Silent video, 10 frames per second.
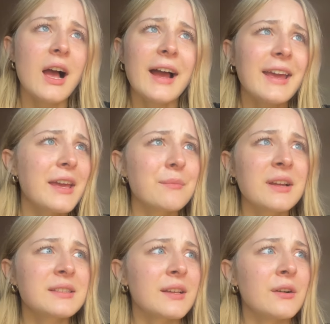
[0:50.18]
I hate
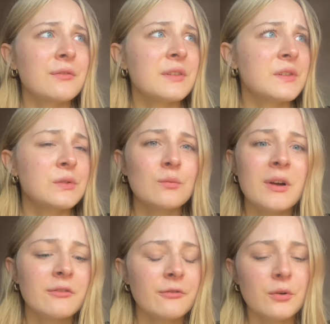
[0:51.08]
myself, this is all
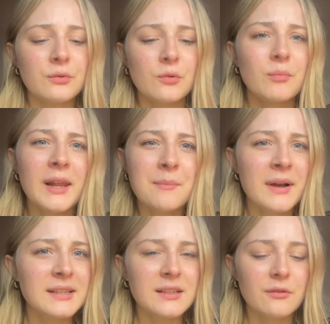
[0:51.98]
my fault, or blame
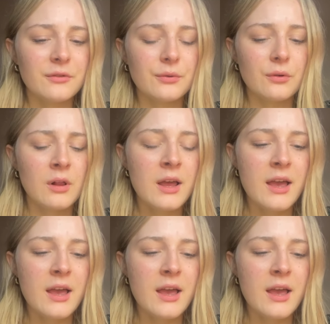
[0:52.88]
myself at all.